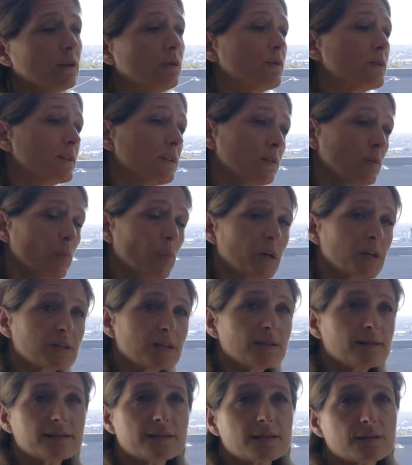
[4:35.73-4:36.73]
you see the
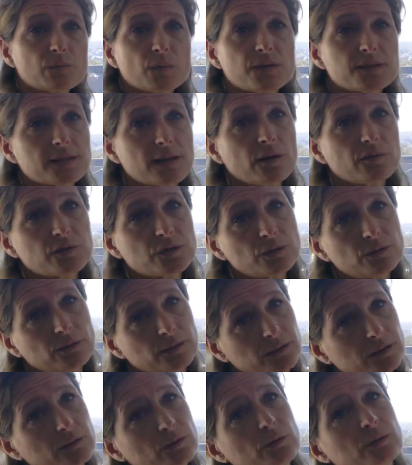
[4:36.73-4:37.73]
patient 6 months
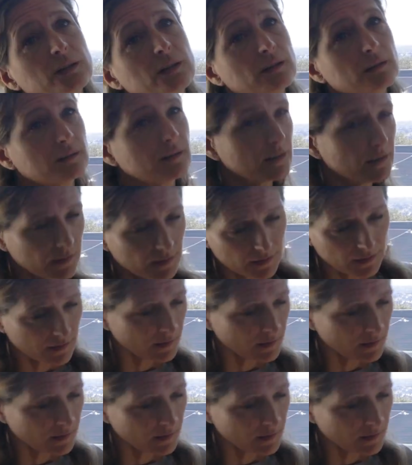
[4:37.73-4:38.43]
after and you can